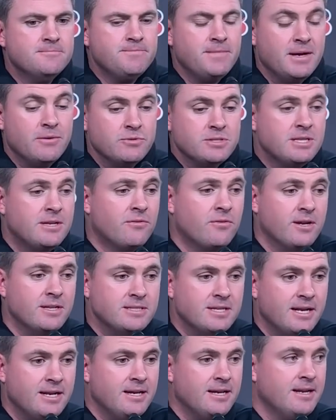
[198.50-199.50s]
at receiver, at
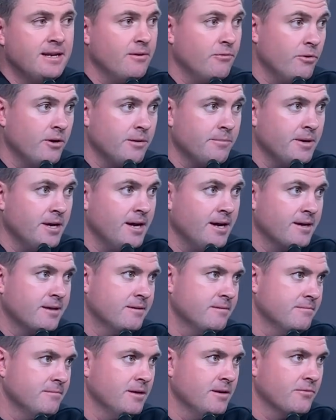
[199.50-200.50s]
tight end, at running
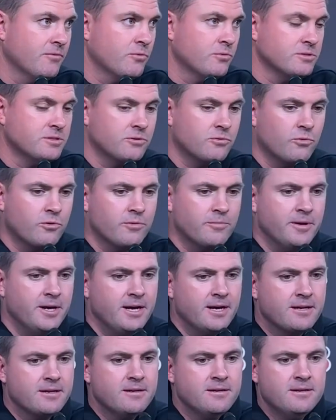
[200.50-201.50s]
back, and, of course, at
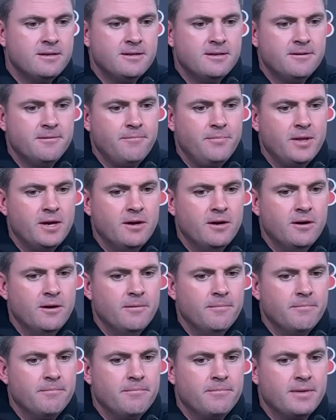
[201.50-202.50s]
quarterback,
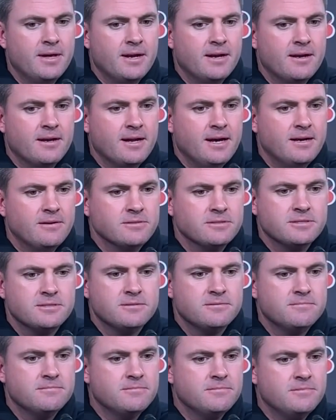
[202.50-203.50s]
um, that it
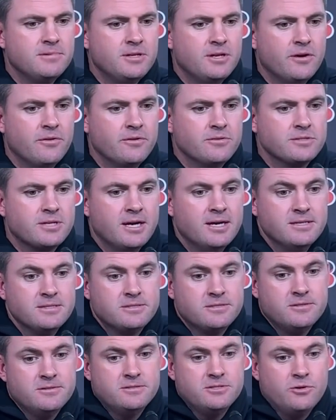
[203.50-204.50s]
allows you know, those guys
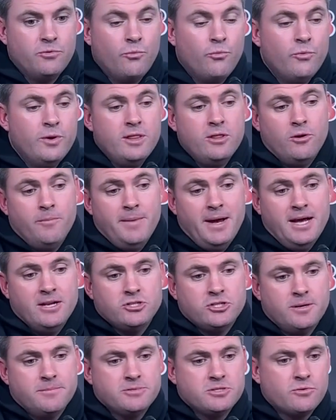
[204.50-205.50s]
to, to win their
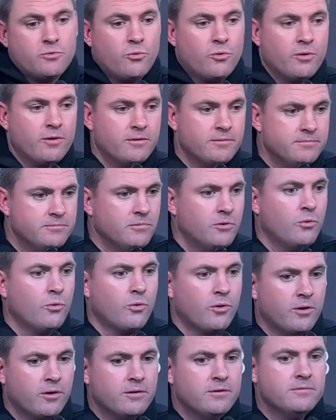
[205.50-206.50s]
matchups, or
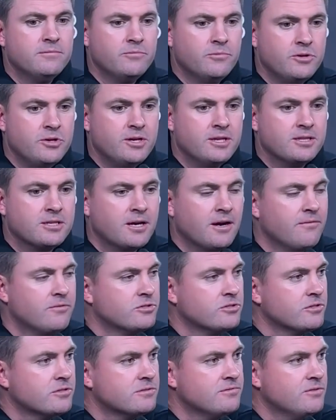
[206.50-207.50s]
or when you get the
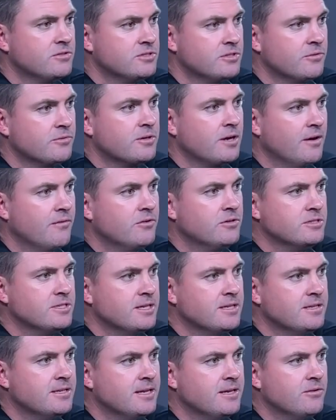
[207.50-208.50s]
coverage looks for zone coverage,
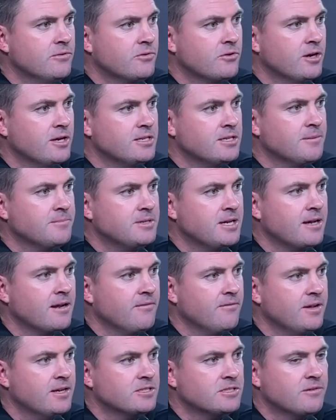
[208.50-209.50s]
they, they do a great job taking
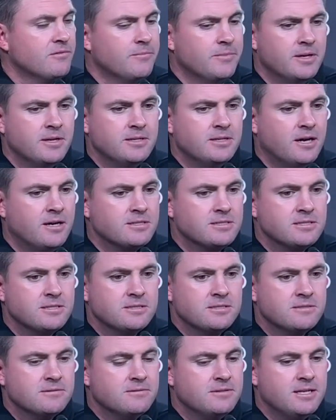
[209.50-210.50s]
advantage of them. But
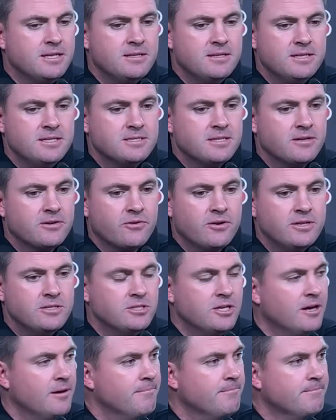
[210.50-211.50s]
Dawson's he, he's done a great
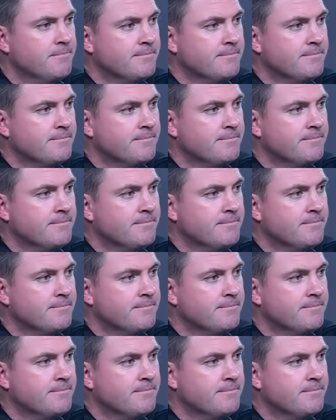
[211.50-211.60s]
job.